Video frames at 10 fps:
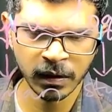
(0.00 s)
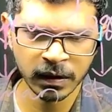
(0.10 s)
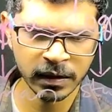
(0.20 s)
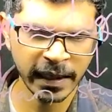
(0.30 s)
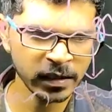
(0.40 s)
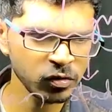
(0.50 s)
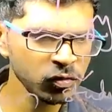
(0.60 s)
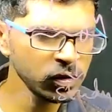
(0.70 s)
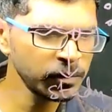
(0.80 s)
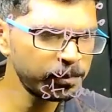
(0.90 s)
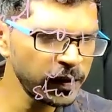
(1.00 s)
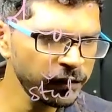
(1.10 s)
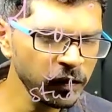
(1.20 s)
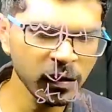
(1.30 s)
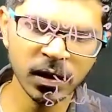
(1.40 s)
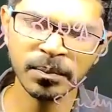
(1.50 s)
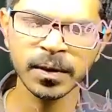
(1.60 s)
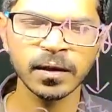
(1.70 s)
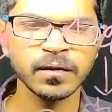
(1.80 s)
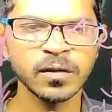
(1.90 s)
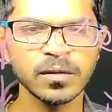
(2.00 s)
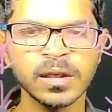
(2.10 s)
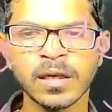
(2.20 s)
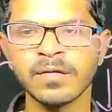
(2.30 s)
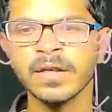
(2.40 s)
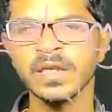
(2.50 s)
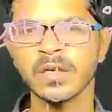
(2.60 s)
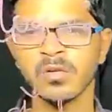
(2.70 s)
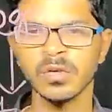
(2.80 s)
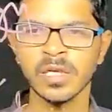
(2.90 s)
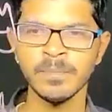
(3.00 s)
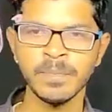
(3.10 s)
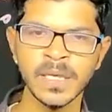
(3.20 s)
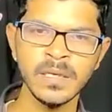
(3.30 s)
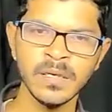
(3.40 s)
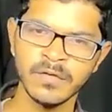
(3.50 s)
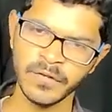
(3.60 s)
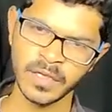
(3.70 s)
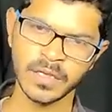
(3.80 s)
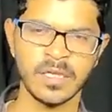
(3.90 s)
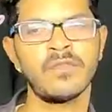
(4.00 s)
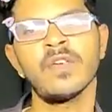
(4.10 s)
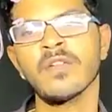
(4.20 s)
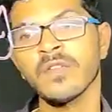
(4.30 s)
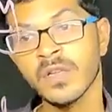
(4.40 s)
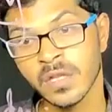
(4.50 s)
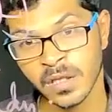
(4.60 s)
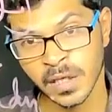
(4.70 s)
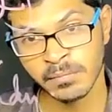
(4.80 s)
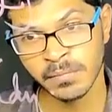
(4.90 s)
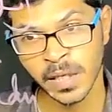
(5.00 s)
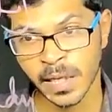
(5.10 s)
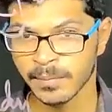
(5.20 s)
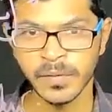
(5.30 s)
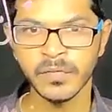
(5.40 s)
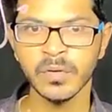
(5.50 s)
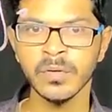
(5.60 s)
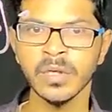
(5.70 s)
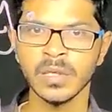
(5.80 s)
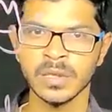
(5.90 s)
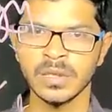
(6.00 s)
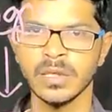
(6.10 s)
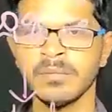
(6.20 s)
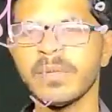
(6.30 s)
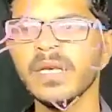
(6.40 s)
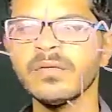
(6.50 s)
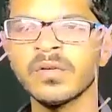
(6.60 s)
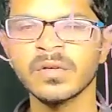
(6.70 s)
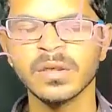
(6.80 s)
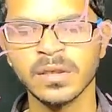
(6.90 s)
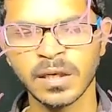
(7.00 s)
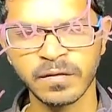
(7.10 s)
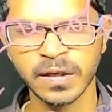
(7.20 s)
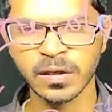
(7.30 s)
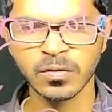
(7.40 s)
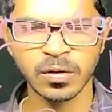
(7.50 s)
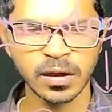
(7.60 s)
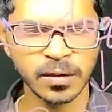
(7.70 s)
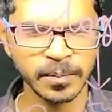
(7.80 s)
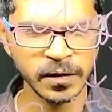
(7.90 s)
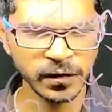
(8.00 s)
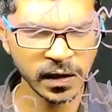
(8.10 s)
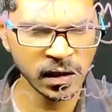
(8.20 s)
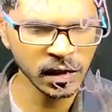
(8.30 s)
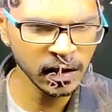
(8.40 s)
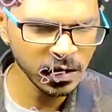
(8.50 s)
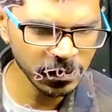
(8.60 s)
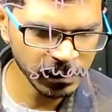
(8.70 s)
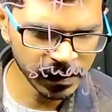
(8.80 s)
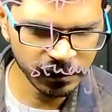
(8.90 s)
they are used before the main word, that's why they are called as prefixes. We are fixing them before the main word, that's why it is called as a prefix. But